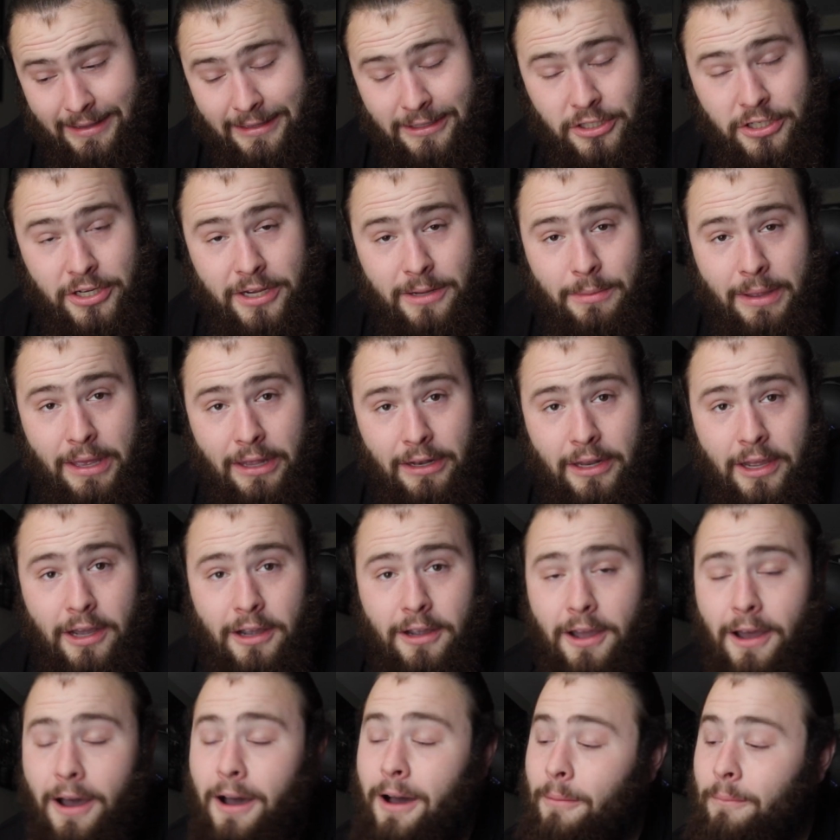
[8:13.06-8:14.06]
gmail dot
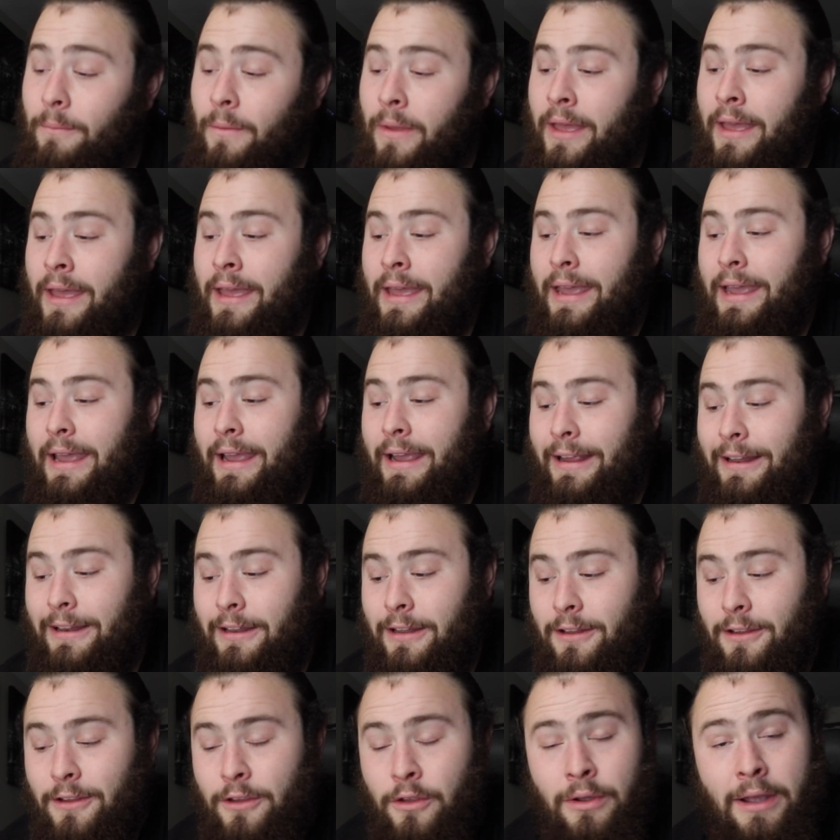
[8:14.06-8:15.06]
com,
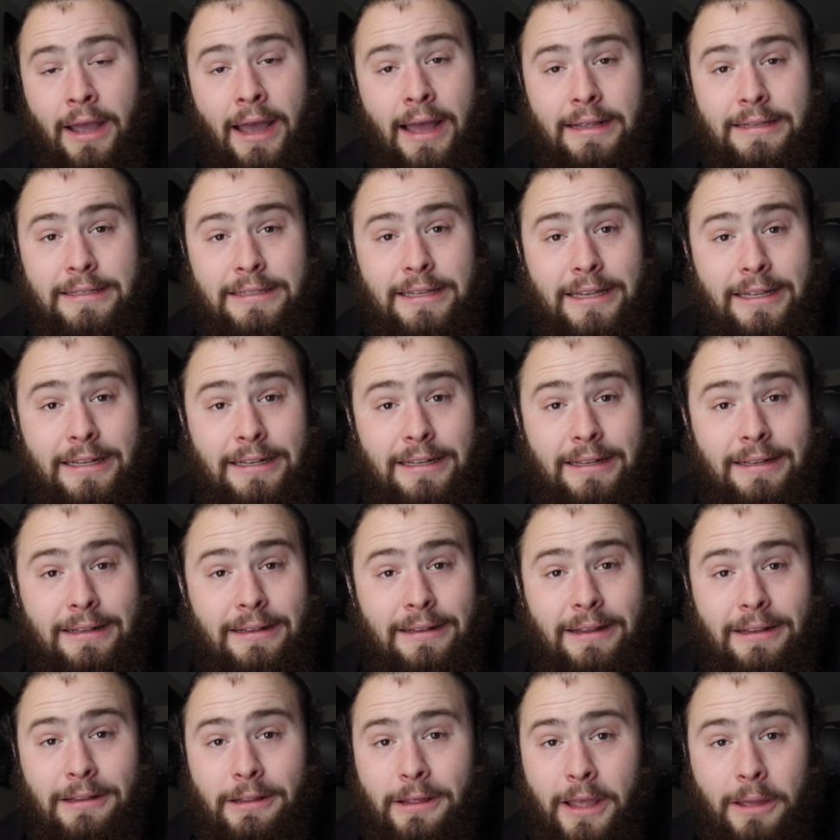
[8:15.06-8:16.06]
and you guys can
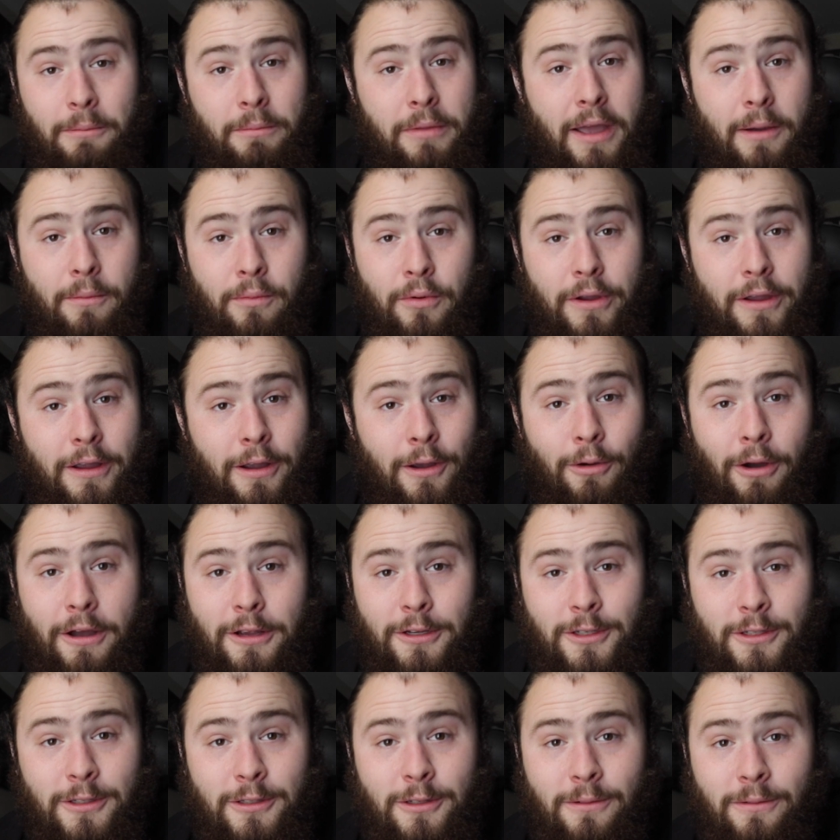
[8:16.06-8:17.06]
hit me up with your
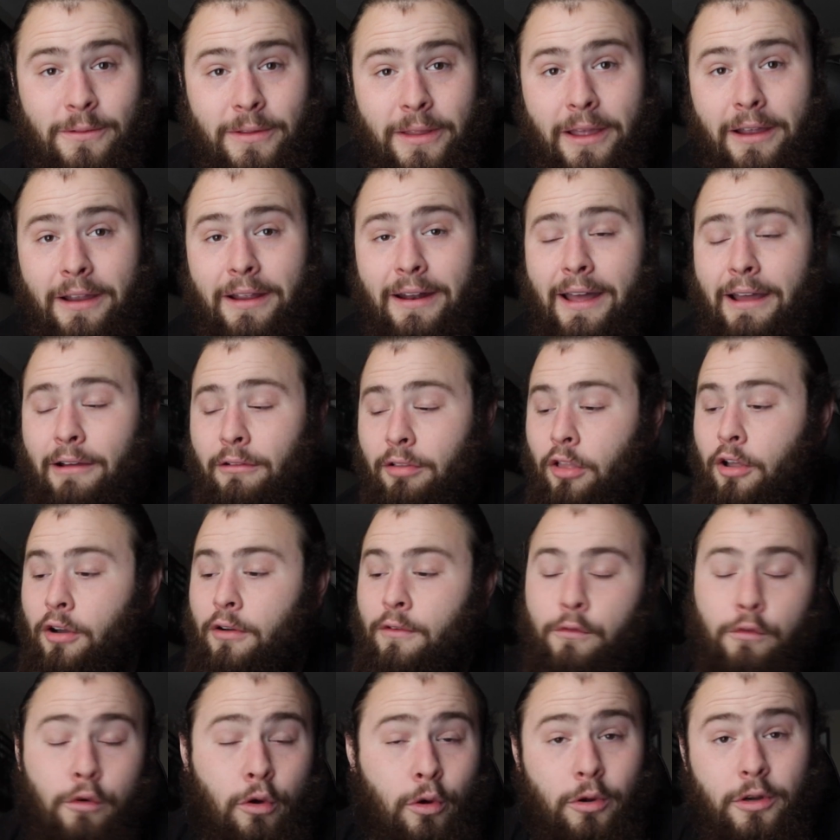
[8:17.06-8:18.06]
questions over there, and I look
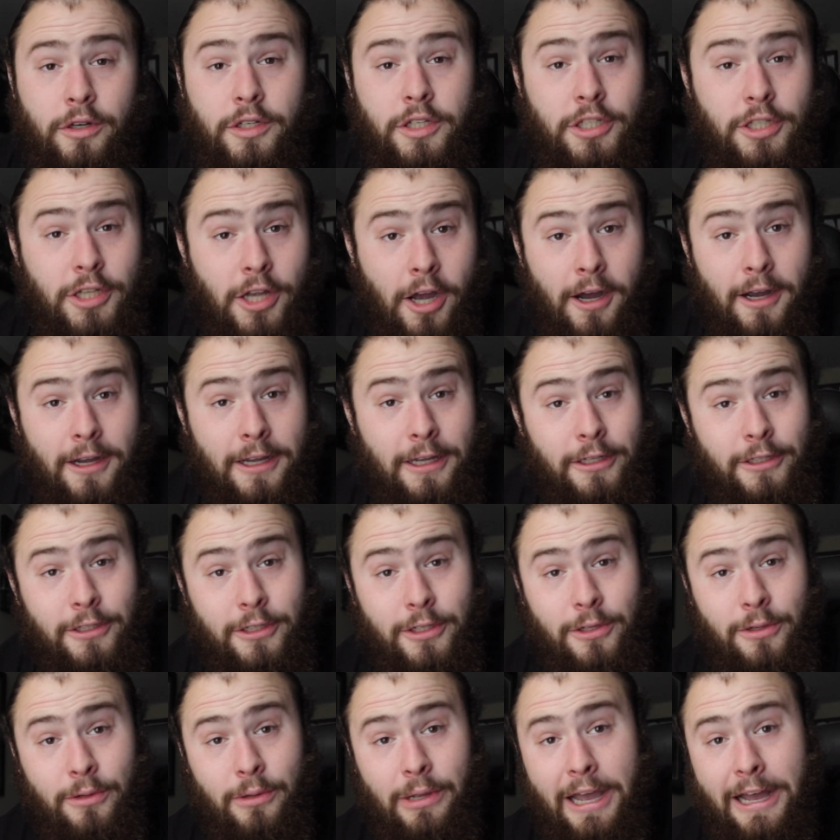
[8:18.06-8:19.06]
forward to talking
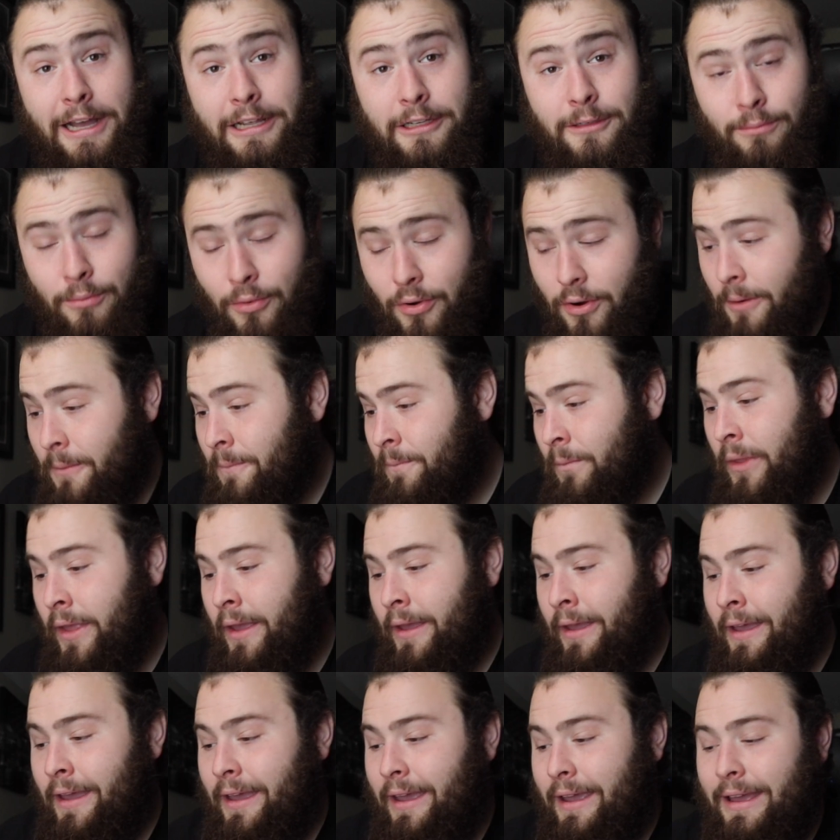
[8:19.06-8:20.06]
to you guys more,
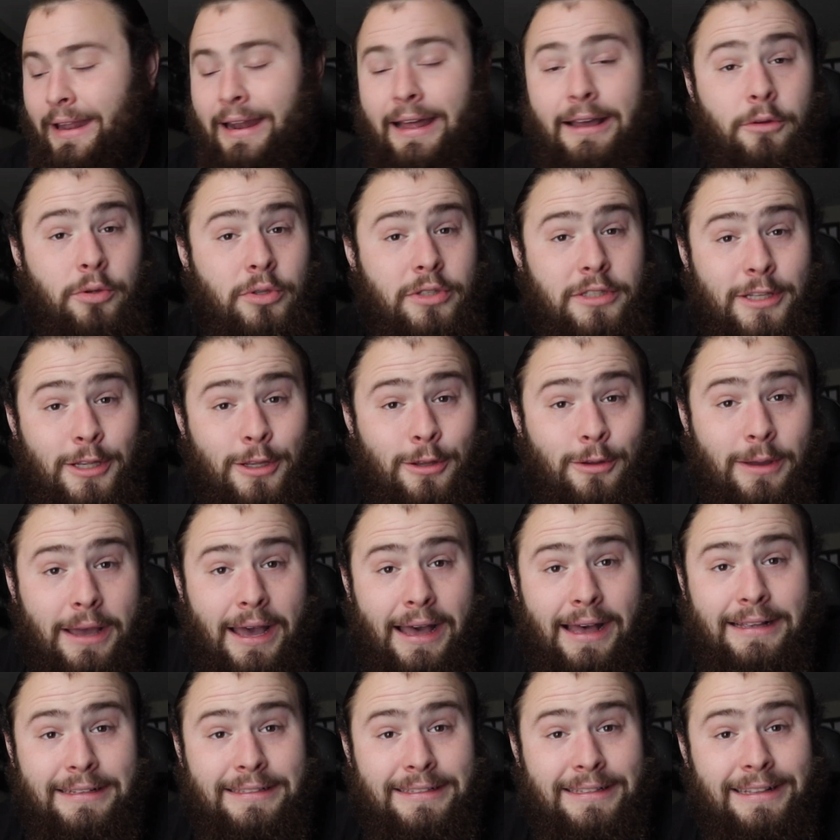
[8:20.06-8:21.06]
and I will see you
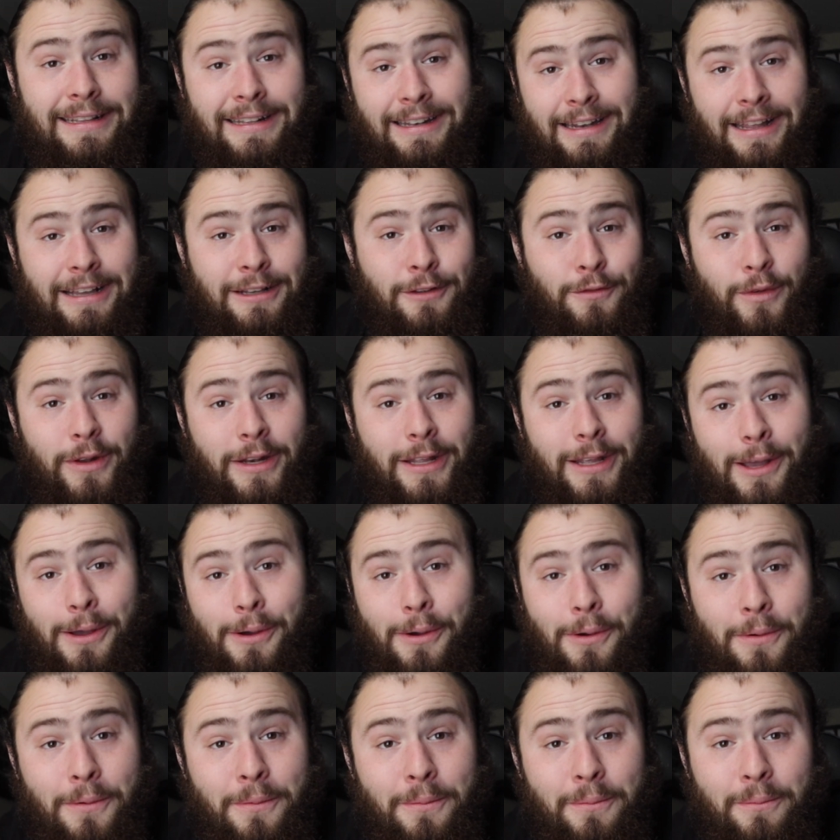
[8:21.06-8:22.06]
guys in the next video.